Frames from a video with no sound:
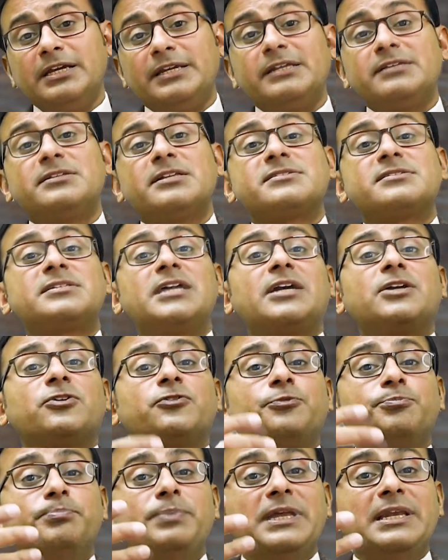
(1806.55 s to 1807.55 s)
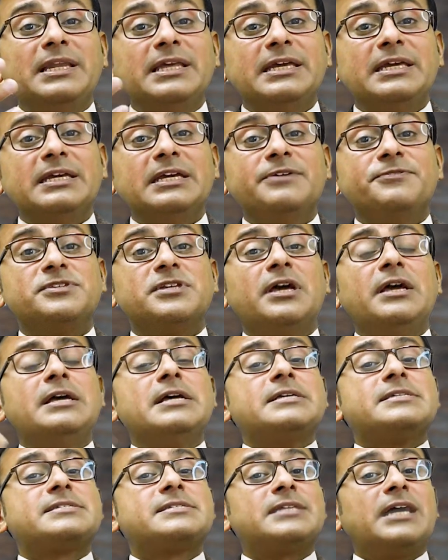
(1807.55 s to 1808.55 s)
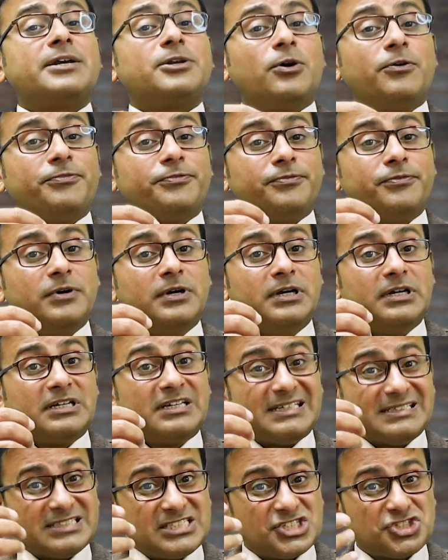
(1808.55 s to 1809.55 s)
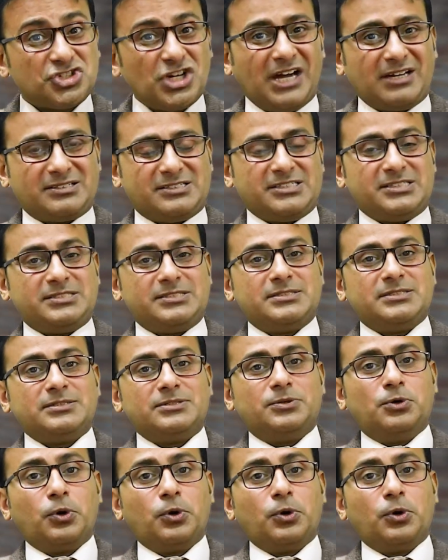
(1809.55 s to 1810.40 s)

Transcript: It is a set of beliefs, set of constructs,